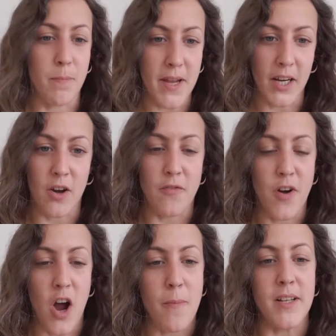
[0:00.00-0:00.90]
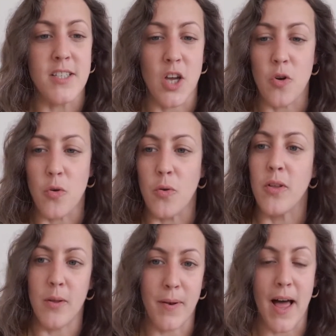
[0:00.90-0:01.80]
the bigger environment. So
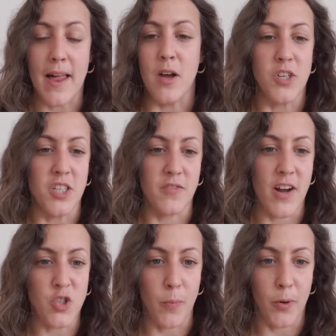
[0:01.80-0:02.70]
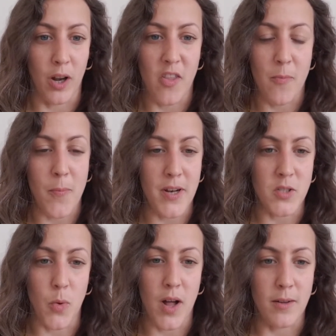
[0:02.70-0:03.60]
the planet, which is very topical at the moment
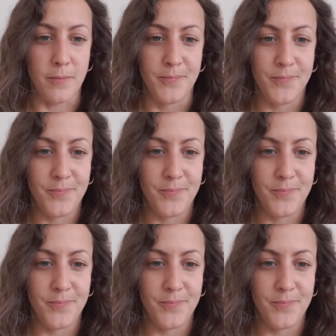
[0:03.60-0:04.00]
as well.